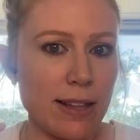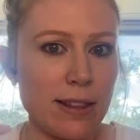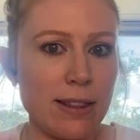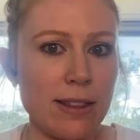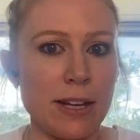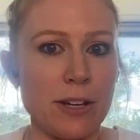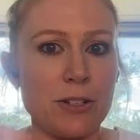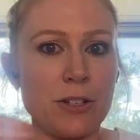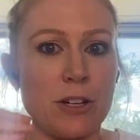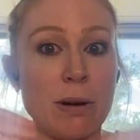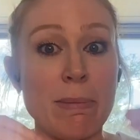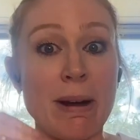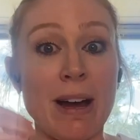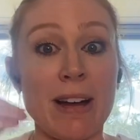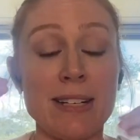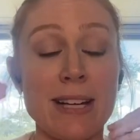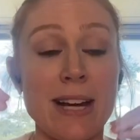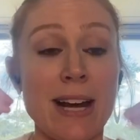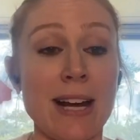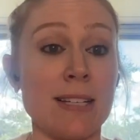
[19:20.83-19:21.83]
that things are
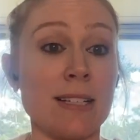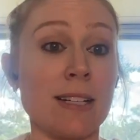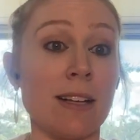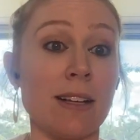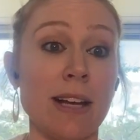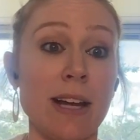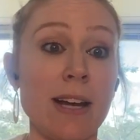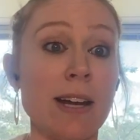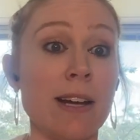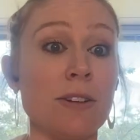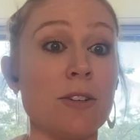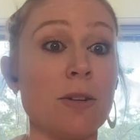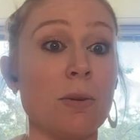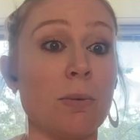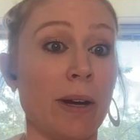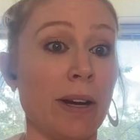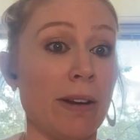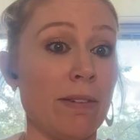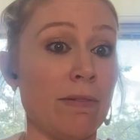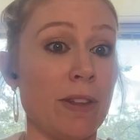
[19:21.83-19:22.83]
about to escalate into
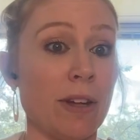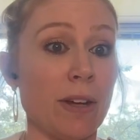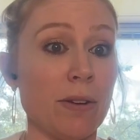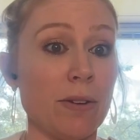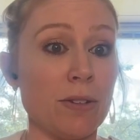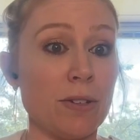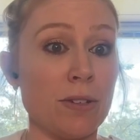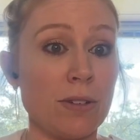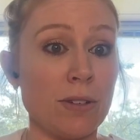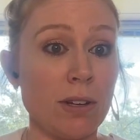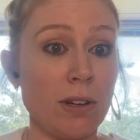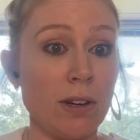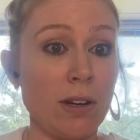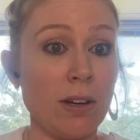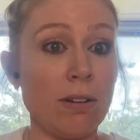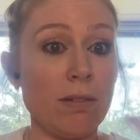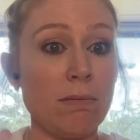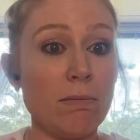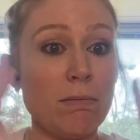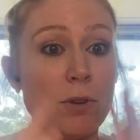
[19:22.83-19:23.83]
one of those
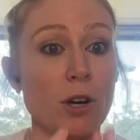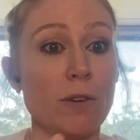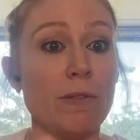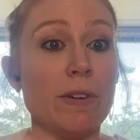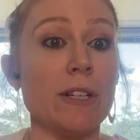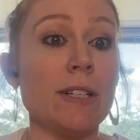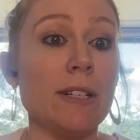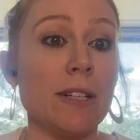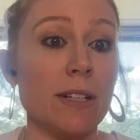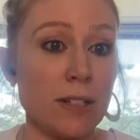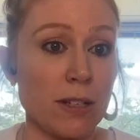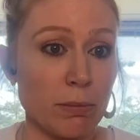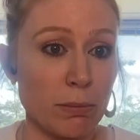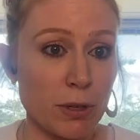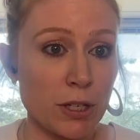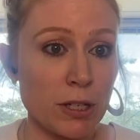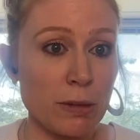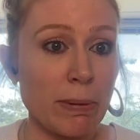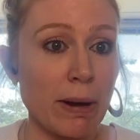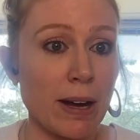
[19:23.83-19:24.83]
nervous system
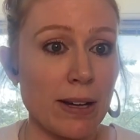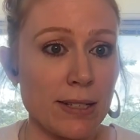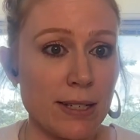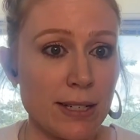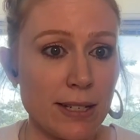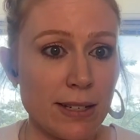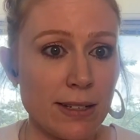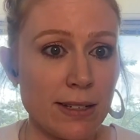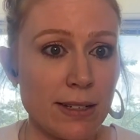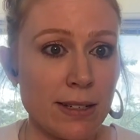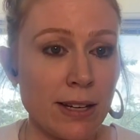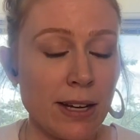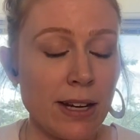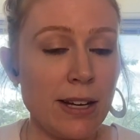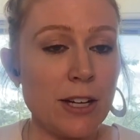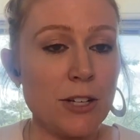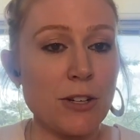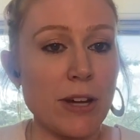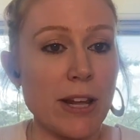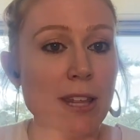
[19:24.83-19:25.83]
responses.
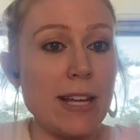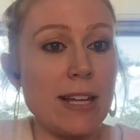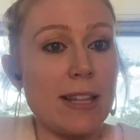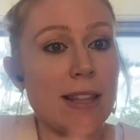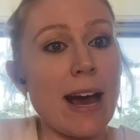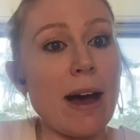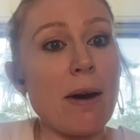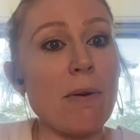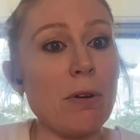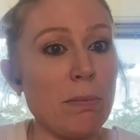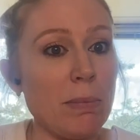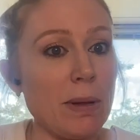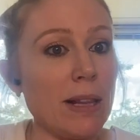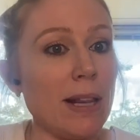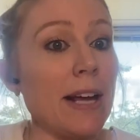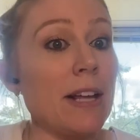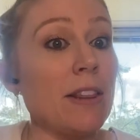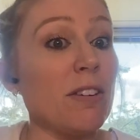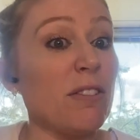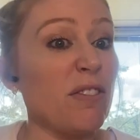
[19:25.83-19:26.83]
So I think that would be
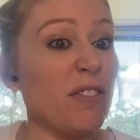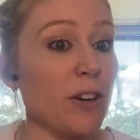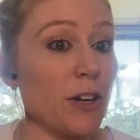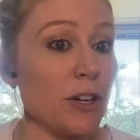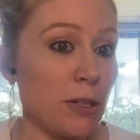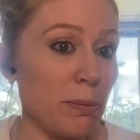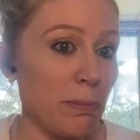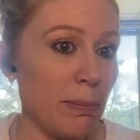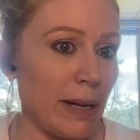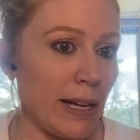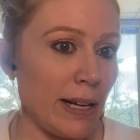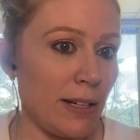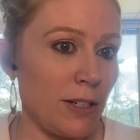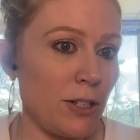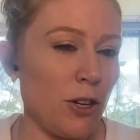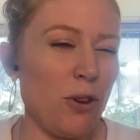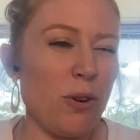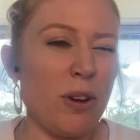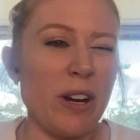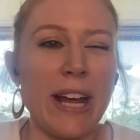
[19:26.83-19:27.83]
like the first bit.
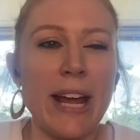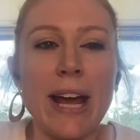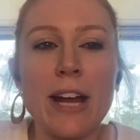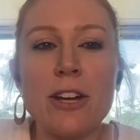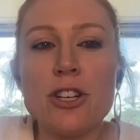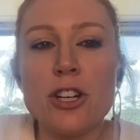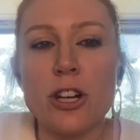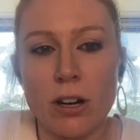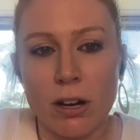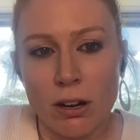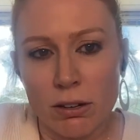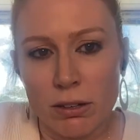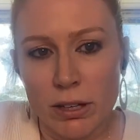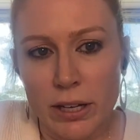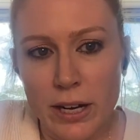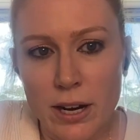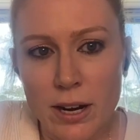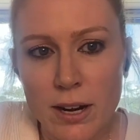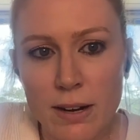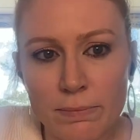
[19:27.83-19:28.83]
So you could catch it
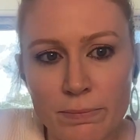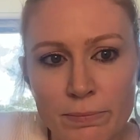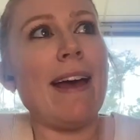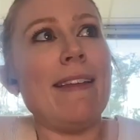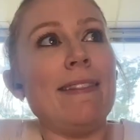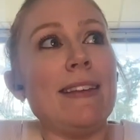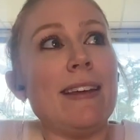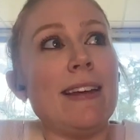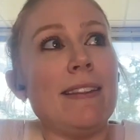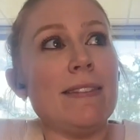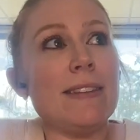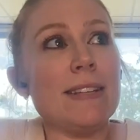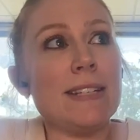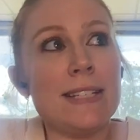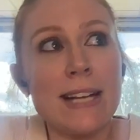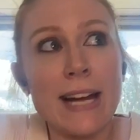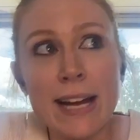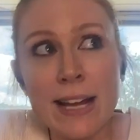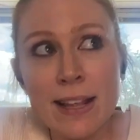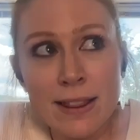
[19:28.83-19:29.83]
earlier. And then the
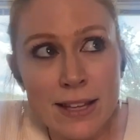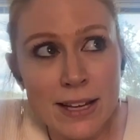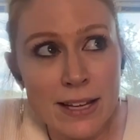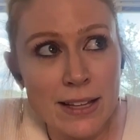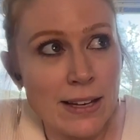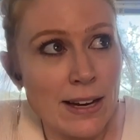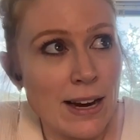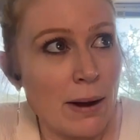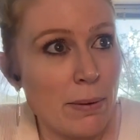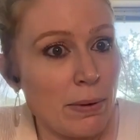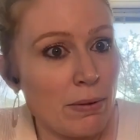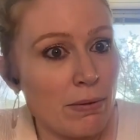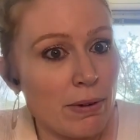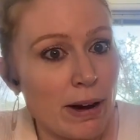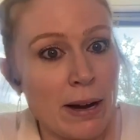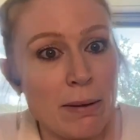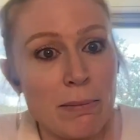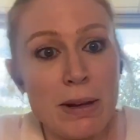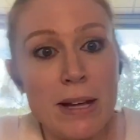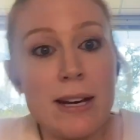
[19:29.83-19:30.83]
second thing that I would
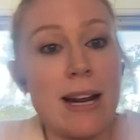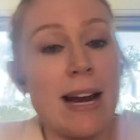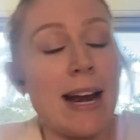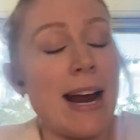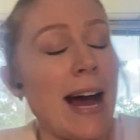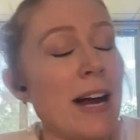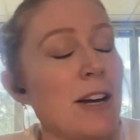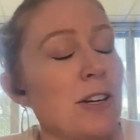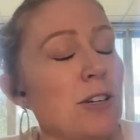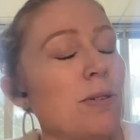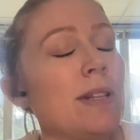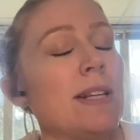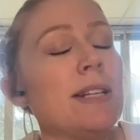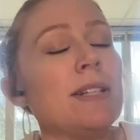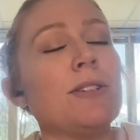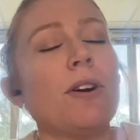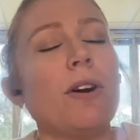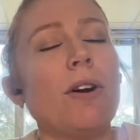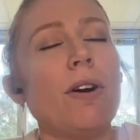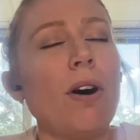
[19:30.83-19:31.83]
recommend, and I do
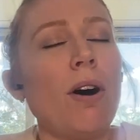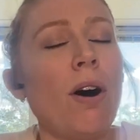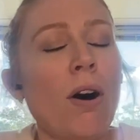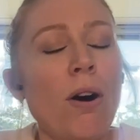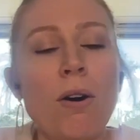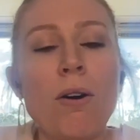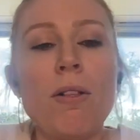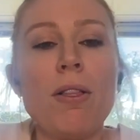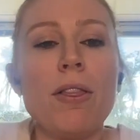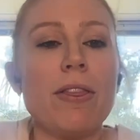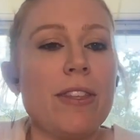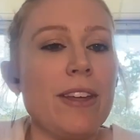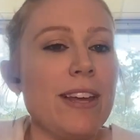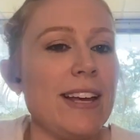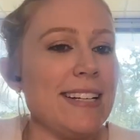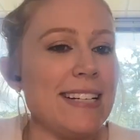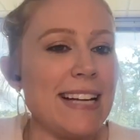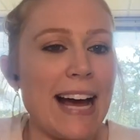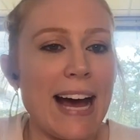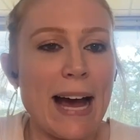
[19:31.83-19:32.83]
this all
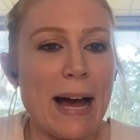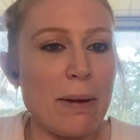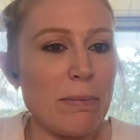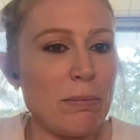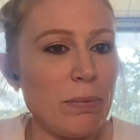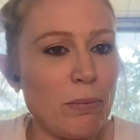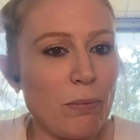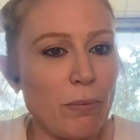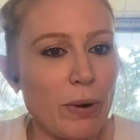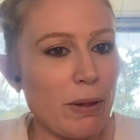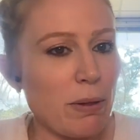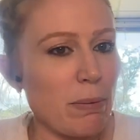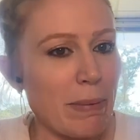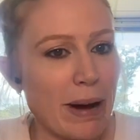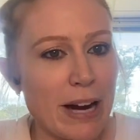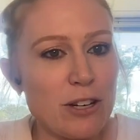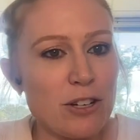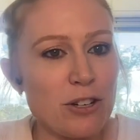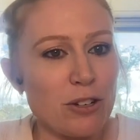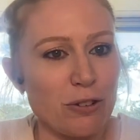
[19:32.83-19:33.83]
the time with
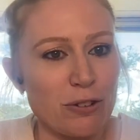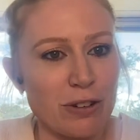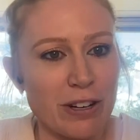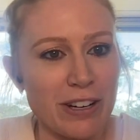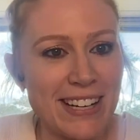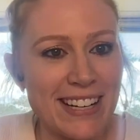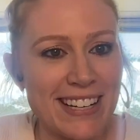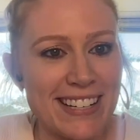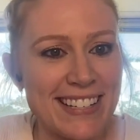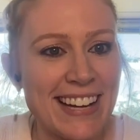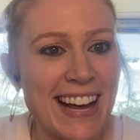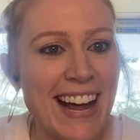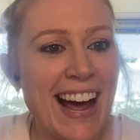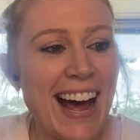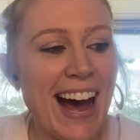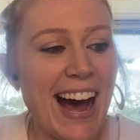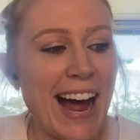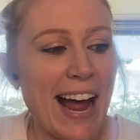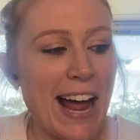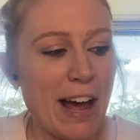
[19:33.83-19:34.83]
my children because
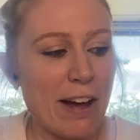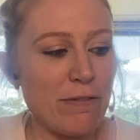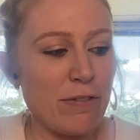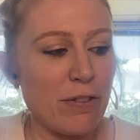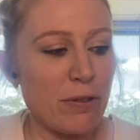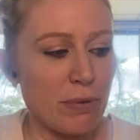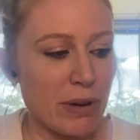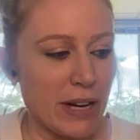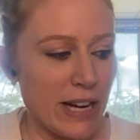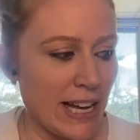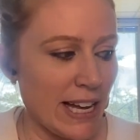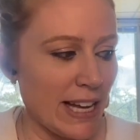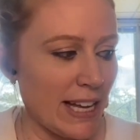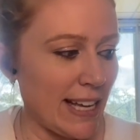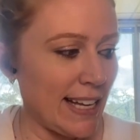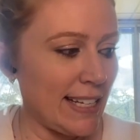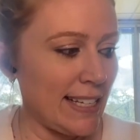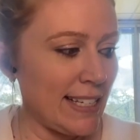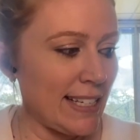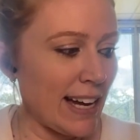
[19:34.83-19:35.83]
I have three
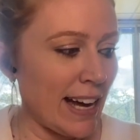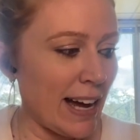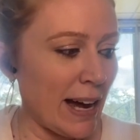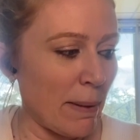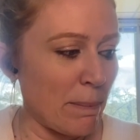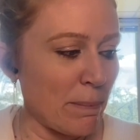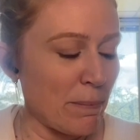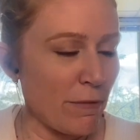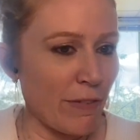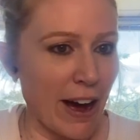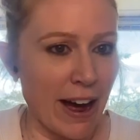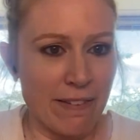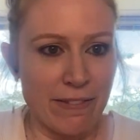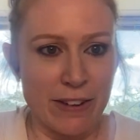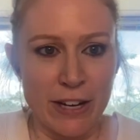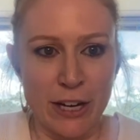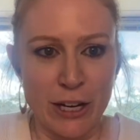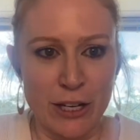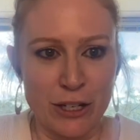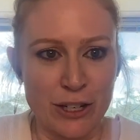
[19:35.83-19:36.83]
kids, 5
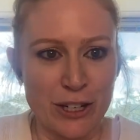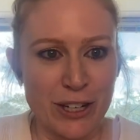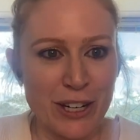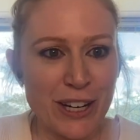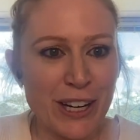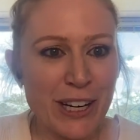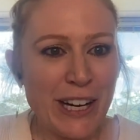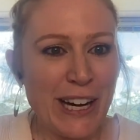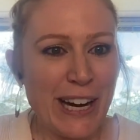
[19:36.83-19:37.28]
and under.